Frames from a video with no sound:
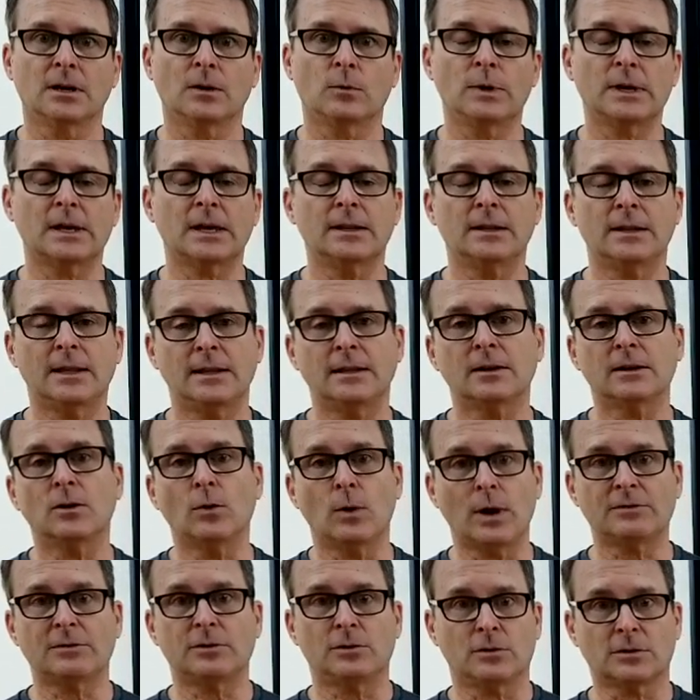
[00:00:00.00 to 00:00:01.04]
we can then
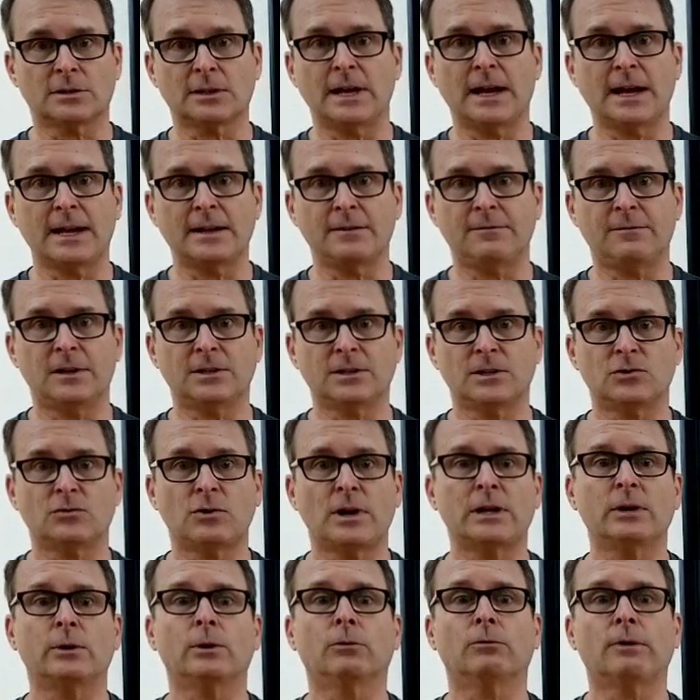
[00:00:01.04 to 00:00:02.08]
go after those lionfish and
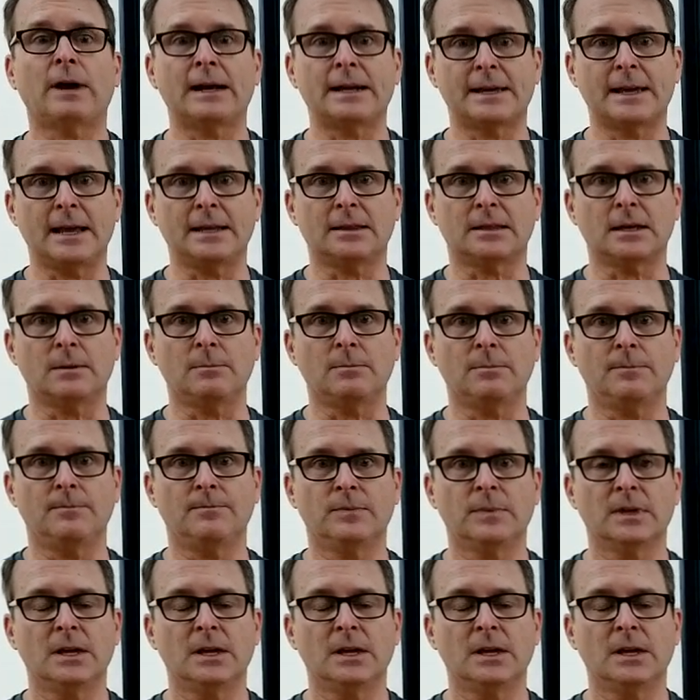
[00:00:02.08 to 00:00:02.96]
try to eradicate them.